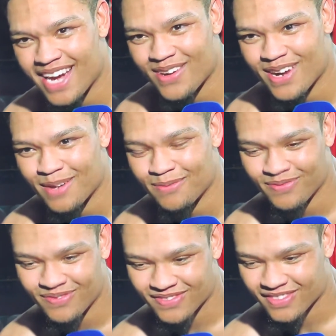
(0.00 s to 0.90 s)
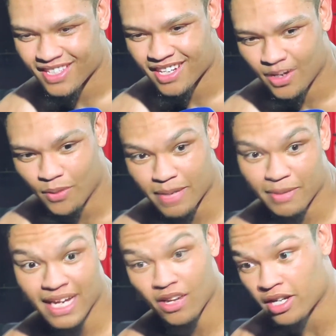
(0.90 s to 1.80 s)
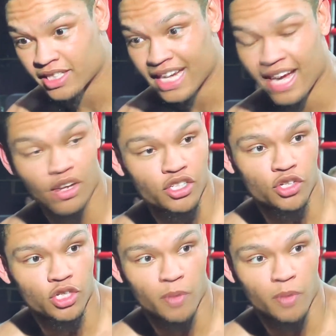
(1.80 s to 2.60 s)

I want to be looking to get out as soon as